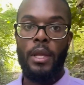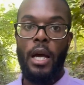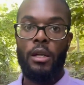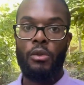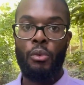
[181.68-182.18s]

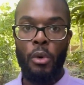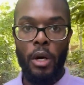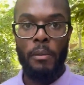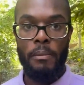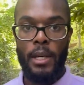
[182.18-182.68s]
that grew
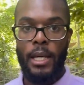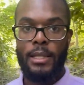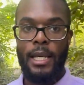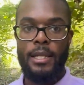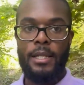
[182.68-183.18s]
up,
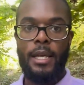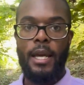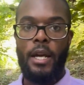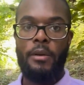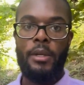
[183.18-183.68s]
attended the
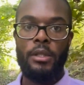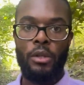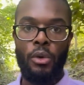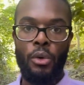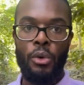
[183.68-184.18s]
area
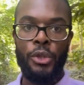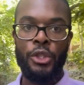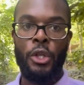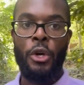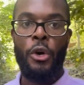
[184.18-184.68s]

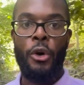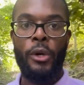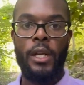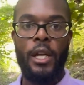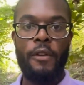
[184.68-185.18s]
schools,
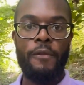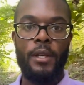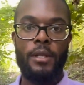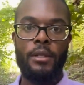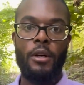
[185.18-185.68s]
or lived
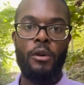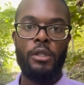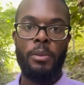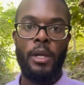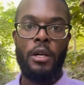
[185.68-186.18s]
in Cold
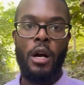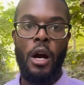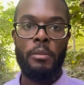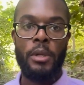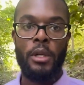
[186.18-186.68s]
Spring
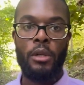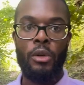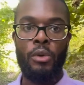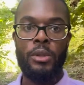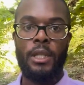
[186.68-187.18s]
Harbor
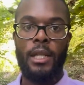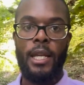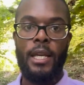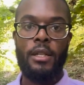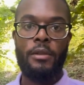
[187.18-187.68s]
include the
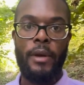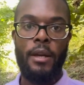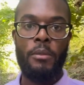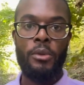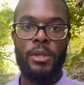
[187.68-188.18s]
late
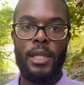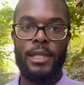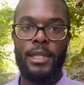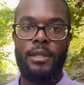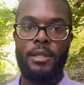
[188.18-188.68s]
great
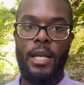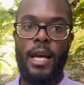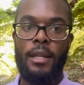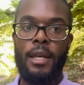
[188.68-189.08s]
musician John